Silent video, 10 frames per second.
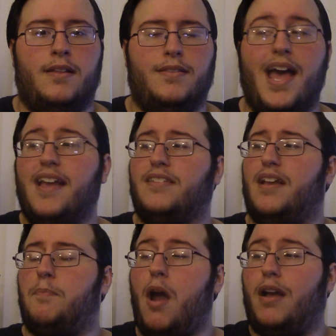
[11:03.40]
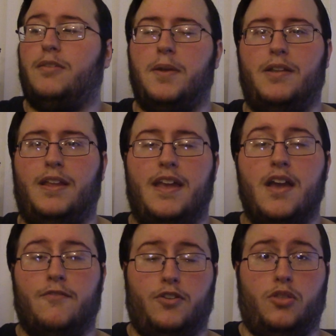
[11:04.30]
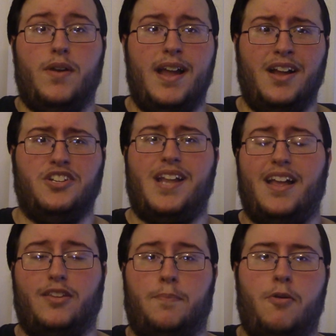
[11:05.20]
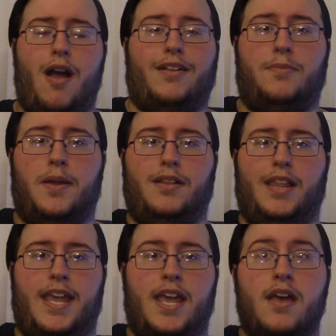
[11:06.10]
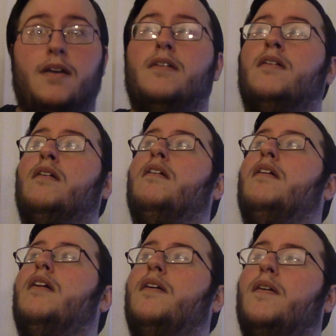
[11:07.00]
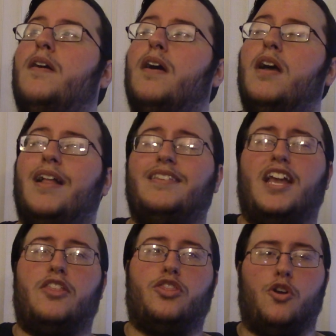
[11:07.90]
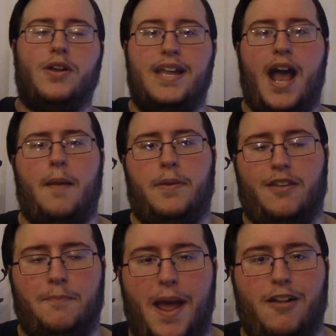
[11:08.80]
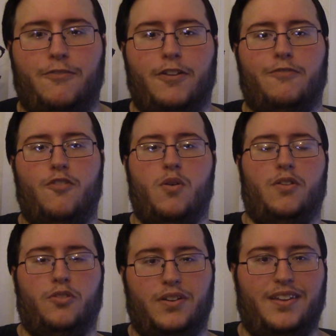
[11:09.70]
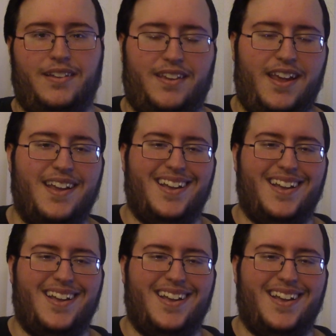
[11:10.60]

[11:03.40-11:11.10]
That is approximately, for 300, that is approximately, that's like 30 copies of Battlefield 4 and 360.